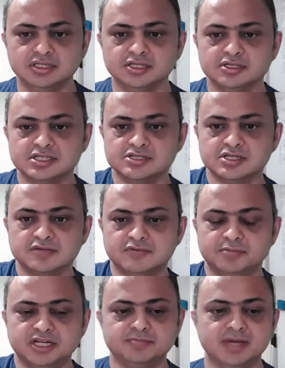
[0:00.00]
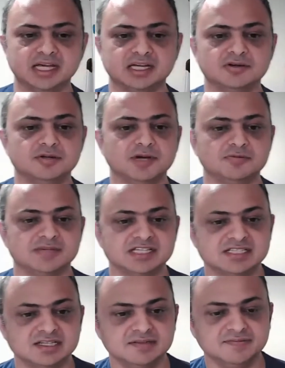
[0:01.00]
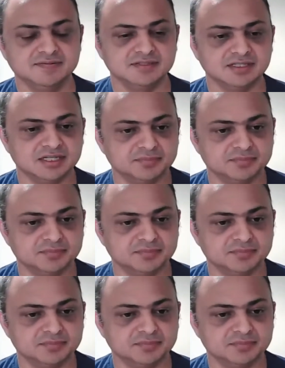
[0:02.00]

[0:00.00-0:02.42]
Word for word: you know, just to give a bit of background about myself, uh,